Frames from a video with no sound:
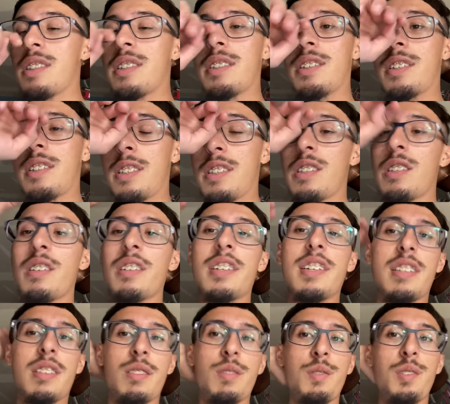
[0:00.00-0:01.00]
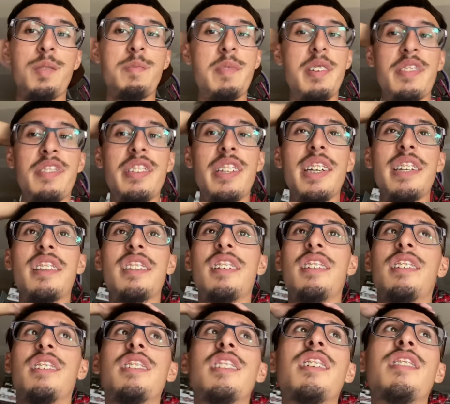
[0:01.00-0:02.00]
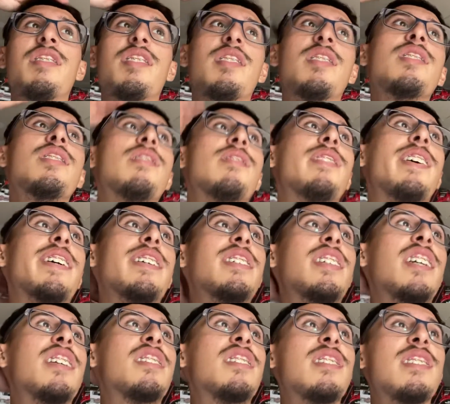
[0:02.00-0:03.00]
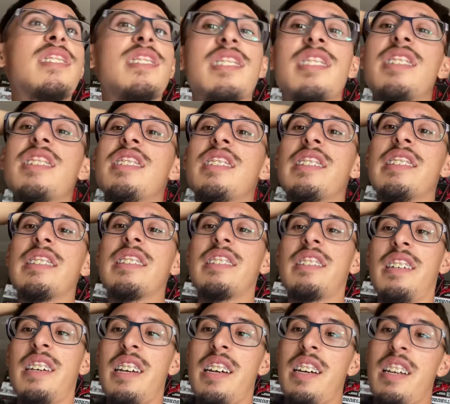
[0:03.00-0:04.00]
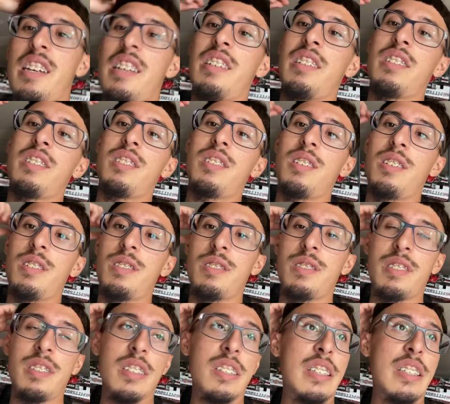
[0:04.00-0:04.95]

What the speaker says: to look at doing maybe like the interior, so like changing the seats. So